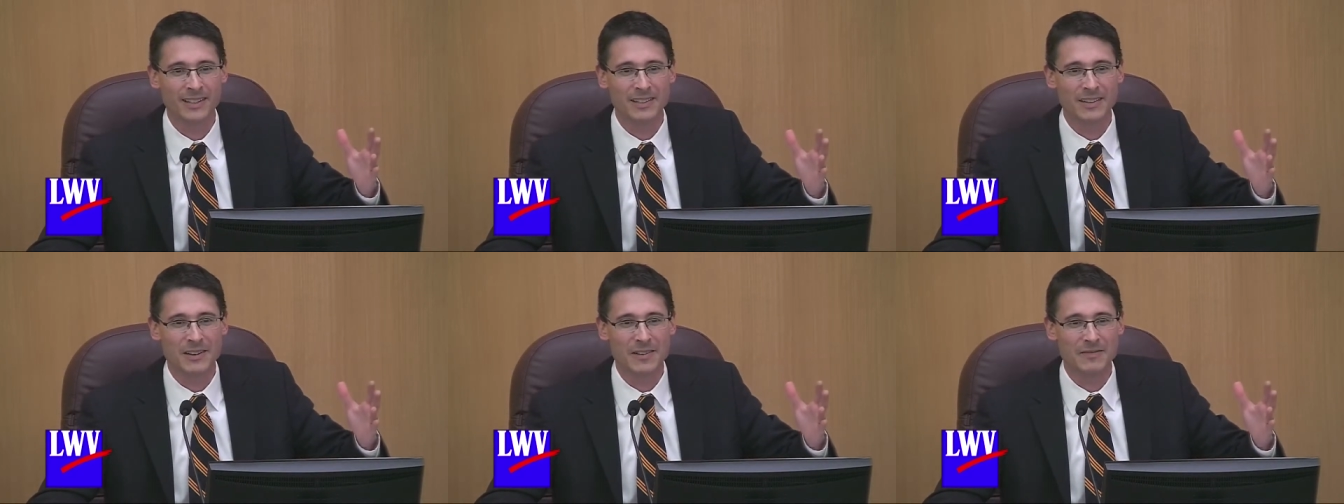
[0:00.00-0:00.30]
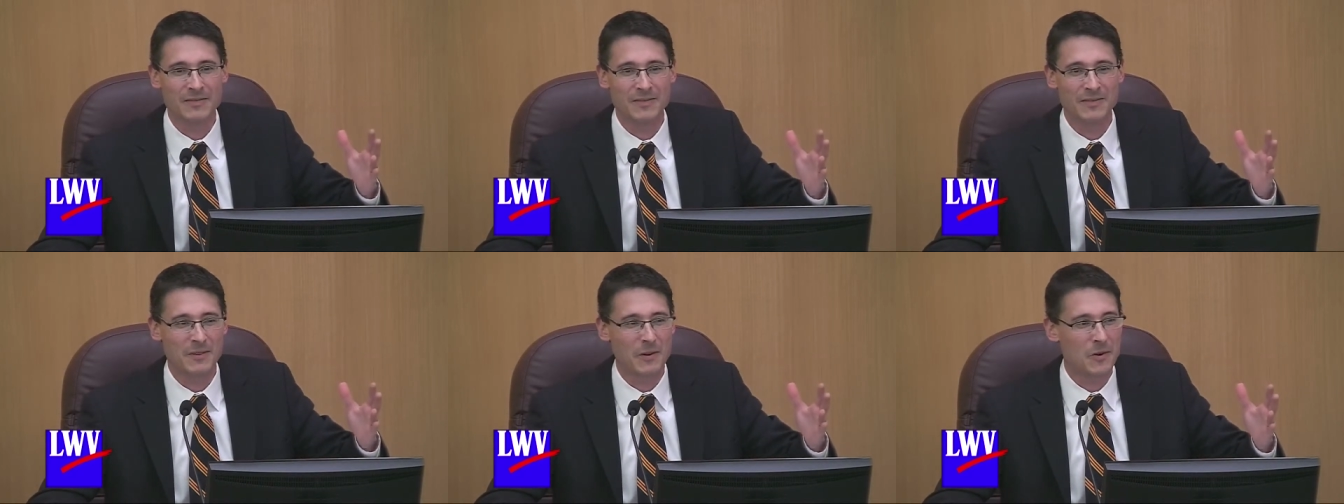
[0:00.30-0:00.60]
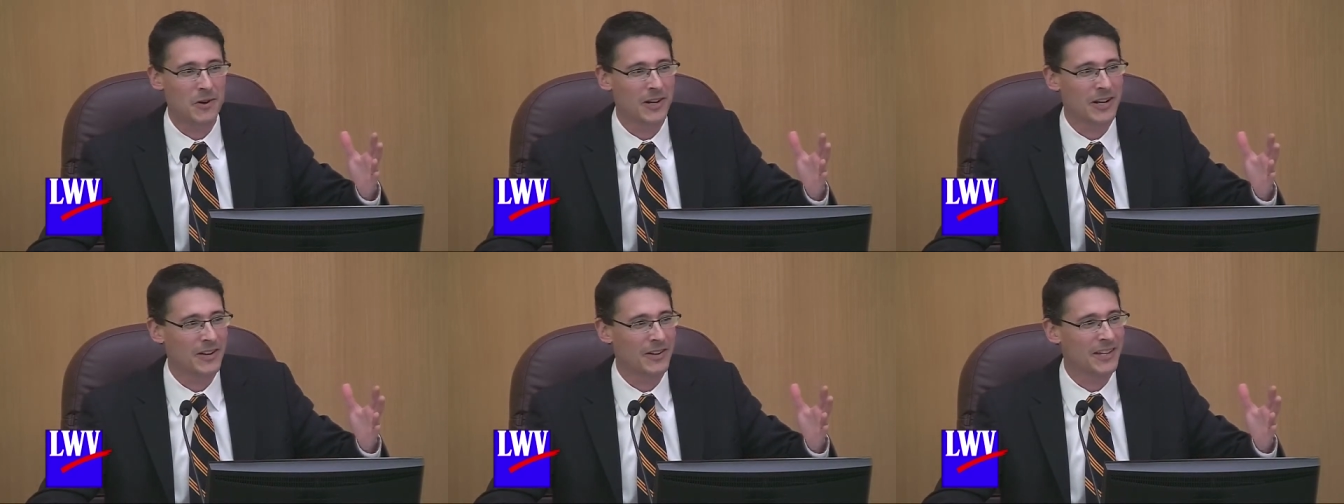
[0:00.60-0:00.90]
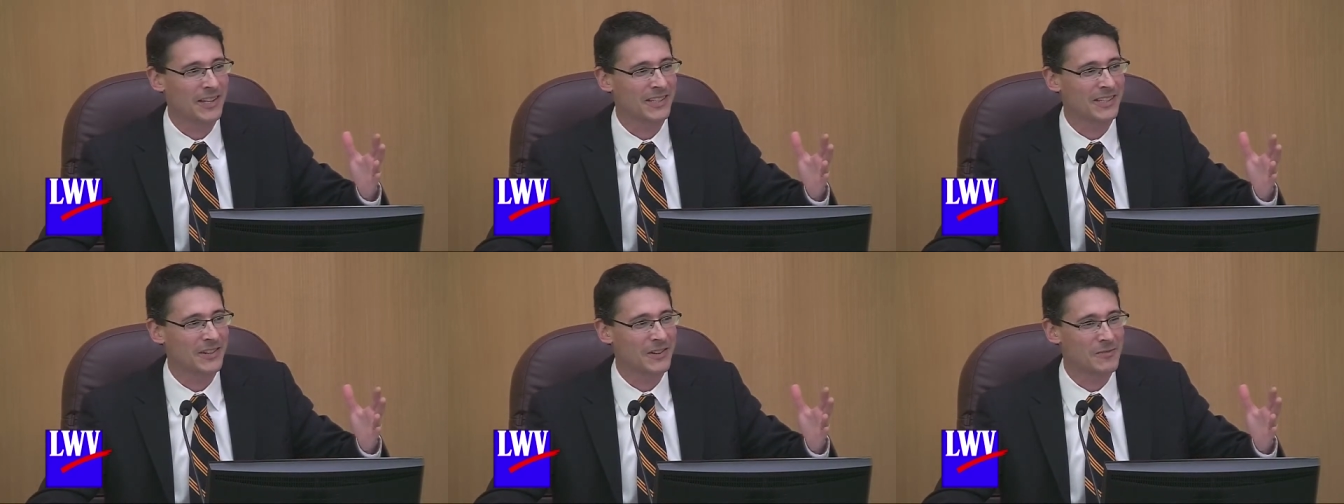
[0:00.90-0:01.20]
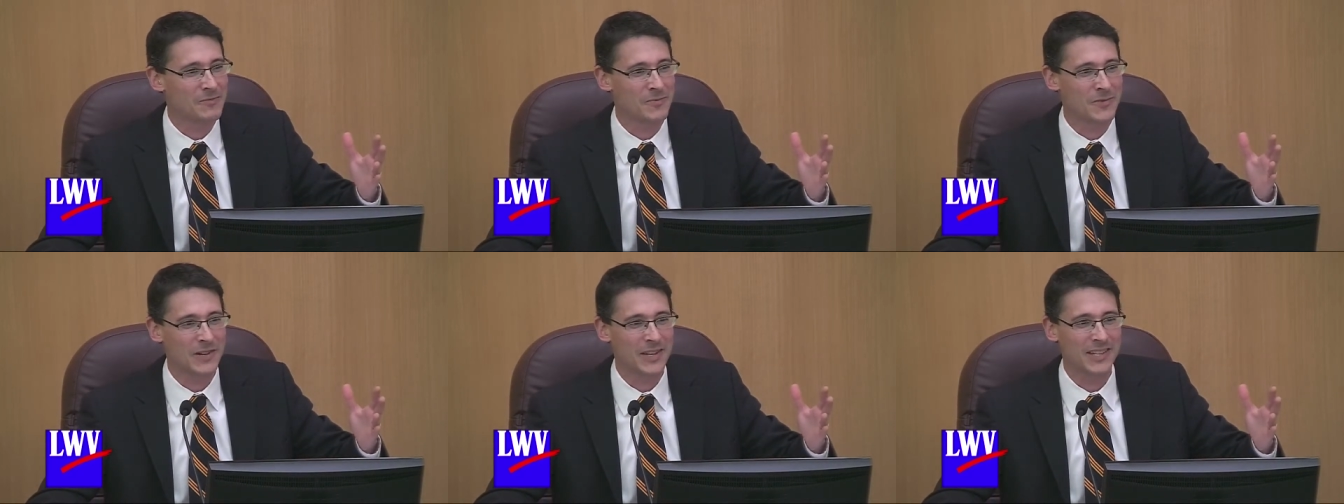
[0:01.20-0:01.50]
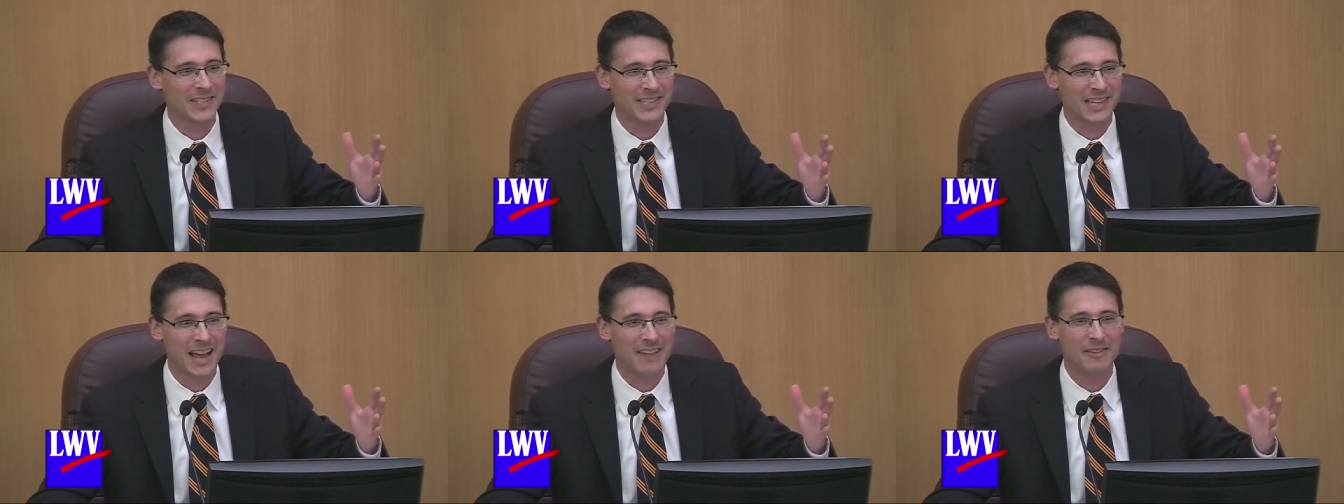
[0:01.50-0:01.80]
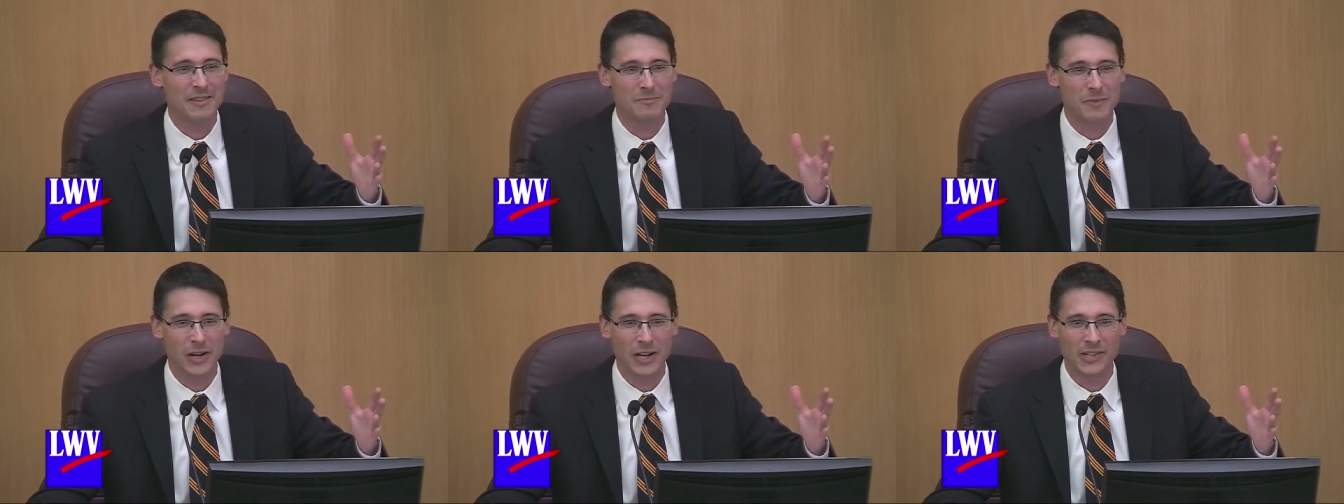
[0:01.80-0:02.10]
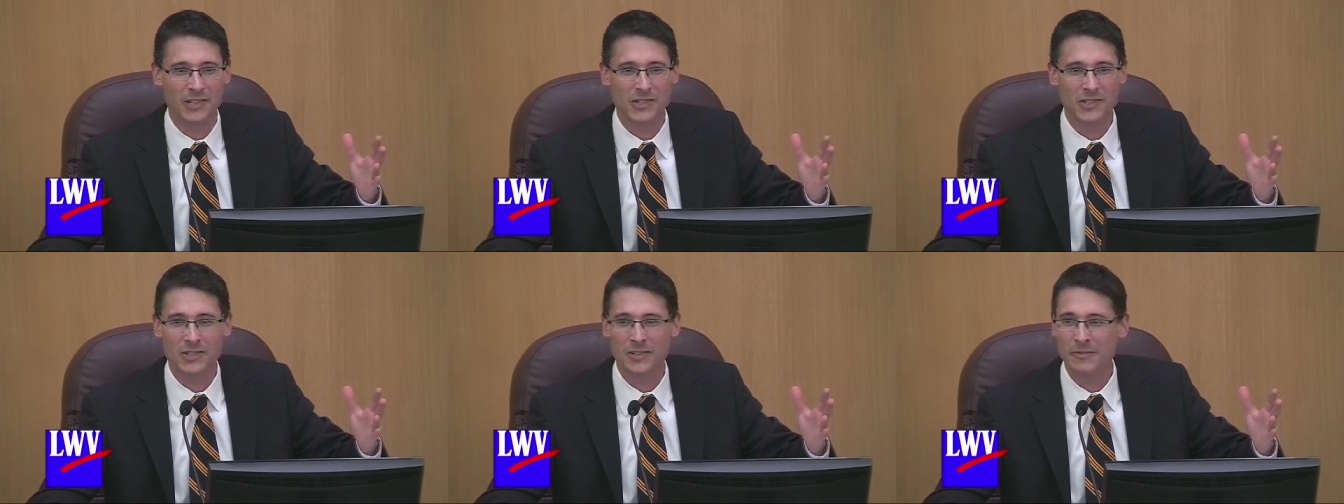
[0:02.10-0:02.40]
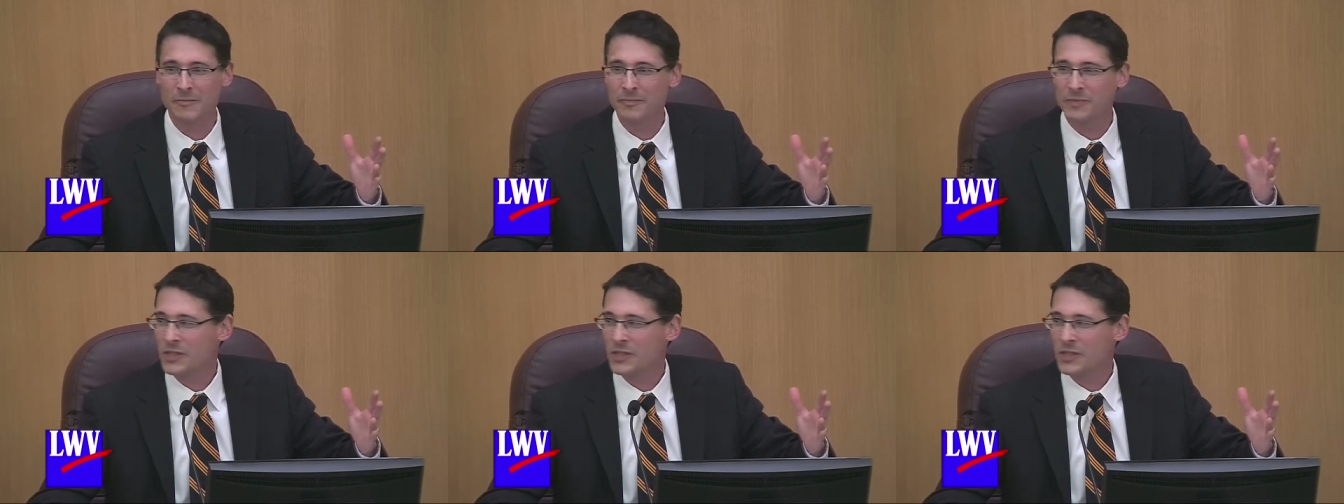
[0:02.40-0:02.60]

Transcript: uh, Oregonians are a pretty savvy bunch.